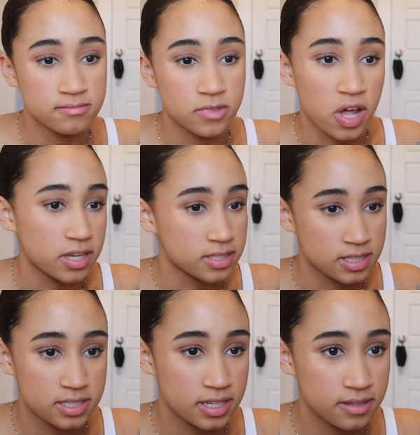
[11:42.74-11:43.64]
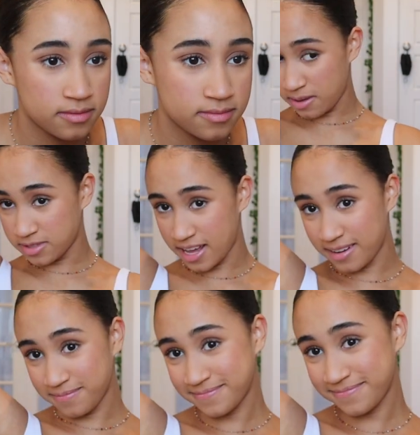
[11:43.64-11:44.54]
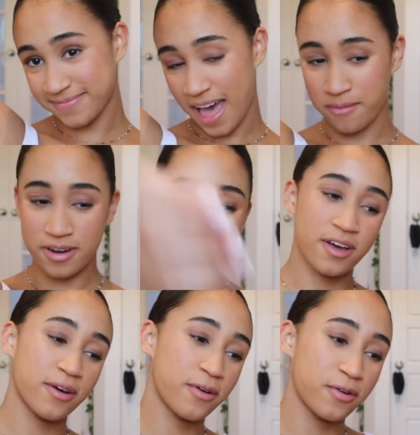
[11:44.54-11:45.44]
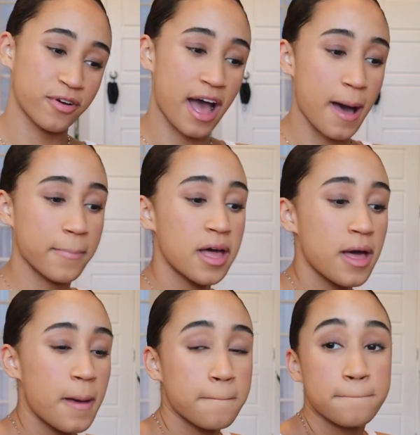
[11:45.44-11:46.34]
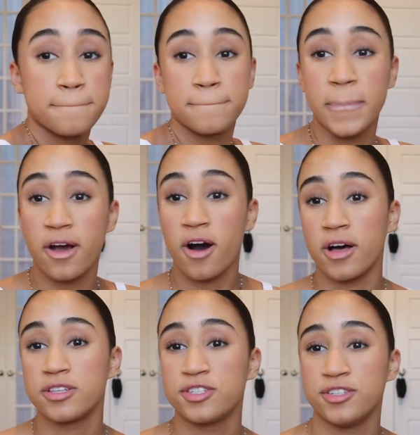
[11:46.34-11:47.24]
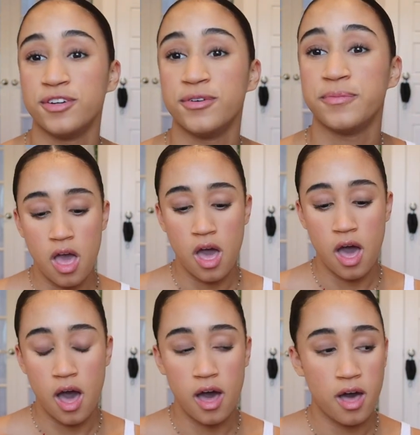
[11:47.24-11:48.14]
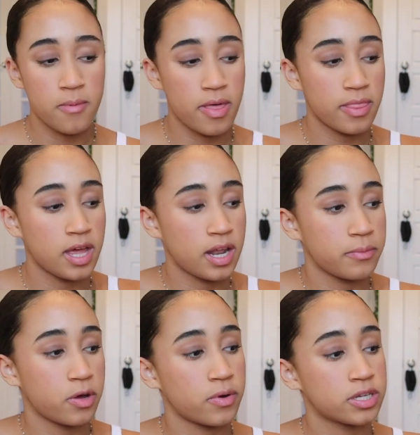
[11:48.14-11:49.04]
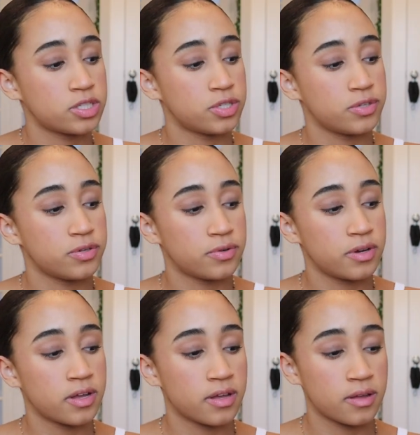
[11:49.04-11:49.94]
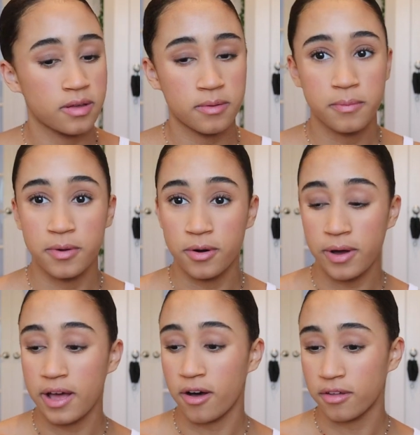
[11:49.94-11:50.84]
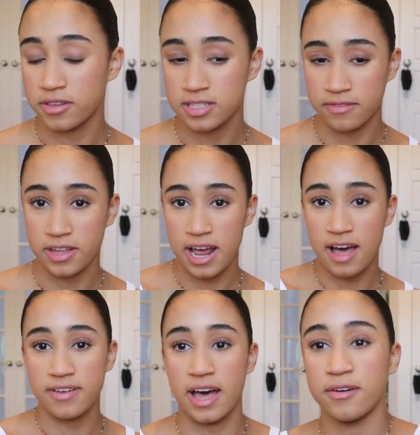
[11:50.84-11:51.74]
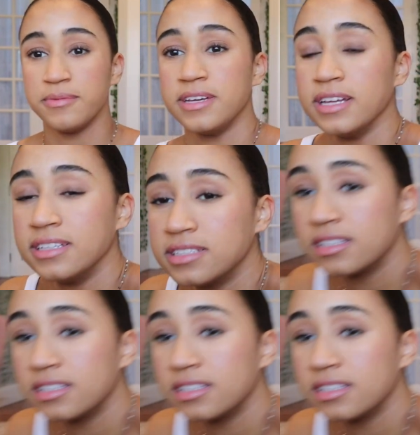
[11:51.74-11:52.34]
non-existent. I'm done. I'm gonna go grab my costume um, and then I'm going to put away all the stuff that I have out because